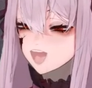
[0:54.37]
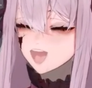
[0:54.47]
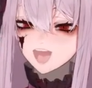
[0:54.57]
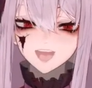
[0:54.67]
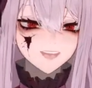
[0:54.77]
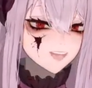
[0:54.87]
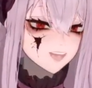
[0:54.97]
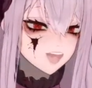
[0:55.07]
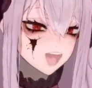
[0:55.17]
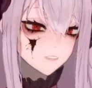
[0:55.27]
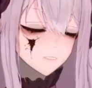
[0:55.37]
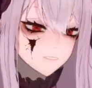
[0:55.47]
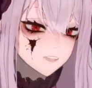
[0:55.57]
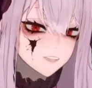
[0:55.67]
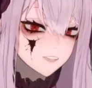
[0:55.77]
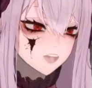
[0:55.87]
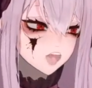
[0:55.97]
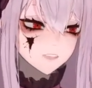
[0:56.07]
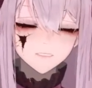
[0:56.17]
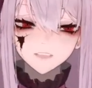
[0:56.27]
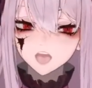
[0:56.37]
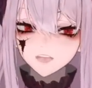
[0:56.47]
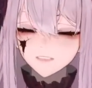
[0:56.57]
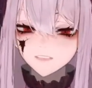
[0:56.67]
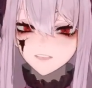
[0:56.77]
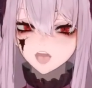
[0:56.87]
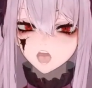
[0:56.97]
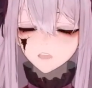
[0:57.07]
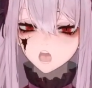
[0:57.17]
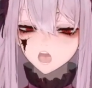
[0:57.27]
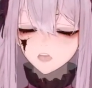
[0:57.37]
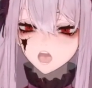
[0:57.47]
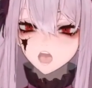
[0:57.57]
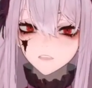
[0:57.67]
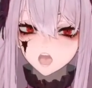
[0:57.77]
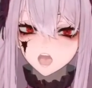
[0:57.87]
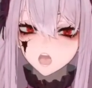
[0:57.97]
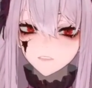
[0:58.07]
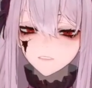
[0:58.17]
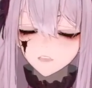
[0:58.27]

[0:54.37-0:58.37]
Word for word: Yeah. Okay. So cute. Do you guys know? Um, I haven't named it yet.